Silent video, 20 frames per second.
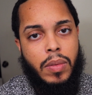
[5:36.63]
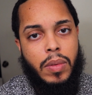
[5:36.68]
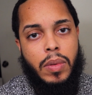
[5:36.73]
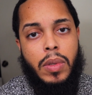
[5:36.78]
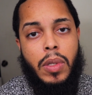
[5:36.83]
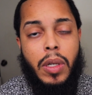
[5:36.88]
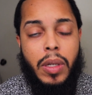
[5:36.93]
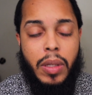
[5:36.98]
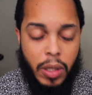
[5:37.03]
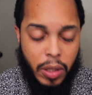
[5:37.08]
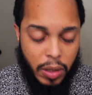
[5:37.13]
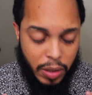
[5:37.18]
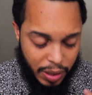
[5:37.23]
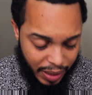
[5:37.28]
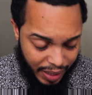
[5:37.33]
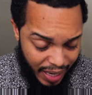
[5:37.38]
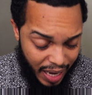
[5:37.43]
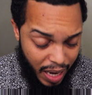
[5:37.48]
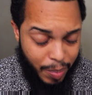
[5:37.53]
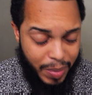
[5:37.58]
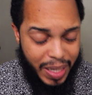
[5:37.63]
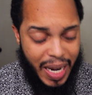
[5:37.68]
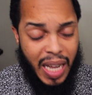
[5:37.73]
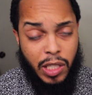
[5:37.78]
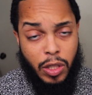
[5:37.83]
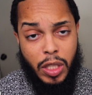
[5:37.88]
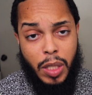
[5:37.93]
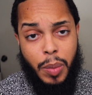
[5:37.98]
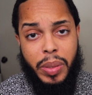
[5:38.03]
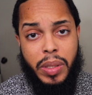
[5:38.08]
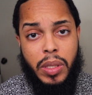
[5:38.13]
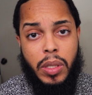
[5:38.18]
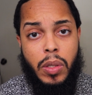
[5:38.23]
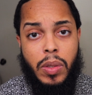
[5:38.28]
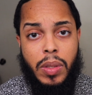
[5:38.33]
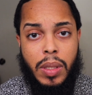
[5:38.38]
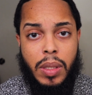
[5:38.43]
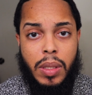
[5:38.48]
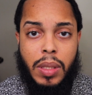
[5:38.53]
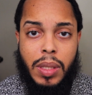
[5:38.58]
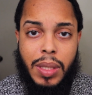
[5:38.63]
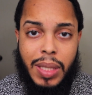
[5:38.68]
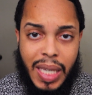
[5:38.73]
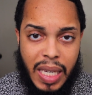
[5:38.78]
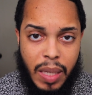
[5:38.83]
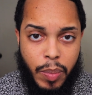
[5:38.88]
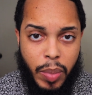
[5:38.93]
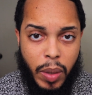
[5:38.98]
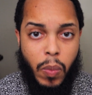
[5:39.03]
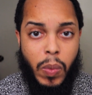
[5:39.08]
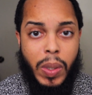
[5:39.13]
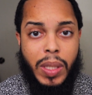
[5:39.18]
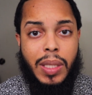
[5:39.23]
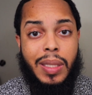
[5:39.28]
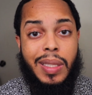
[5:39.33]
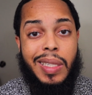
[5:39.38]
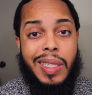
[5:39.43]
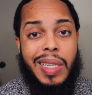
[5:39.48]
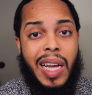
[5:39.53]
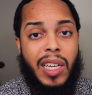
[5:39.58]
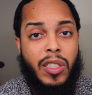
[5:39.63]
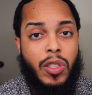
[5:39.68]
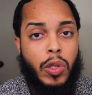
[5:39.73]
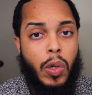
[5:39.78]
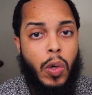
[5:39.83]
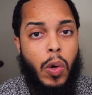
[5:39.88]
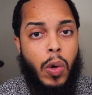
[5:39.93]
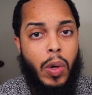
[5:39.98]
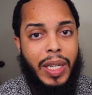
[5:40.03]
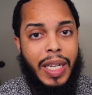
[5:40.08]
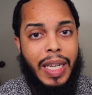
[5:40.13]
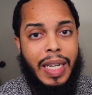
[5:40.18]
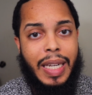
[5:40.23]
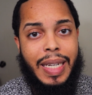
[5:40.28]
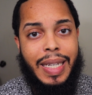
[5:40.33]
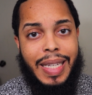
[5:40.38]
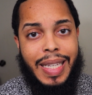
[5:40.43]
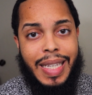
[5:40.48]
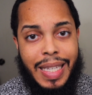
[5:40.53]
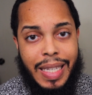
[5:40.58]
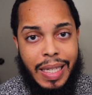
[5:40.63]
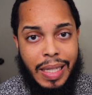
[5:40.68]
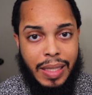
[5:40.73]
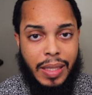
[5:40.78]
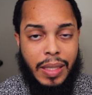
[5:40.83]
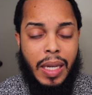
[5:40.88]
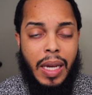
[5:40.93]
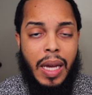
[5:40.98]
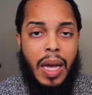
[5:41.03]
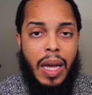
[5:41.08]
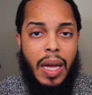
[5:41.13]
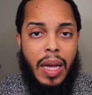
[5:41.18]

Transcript: your scalp naturally produces sebum, which is the natural oil that it needs.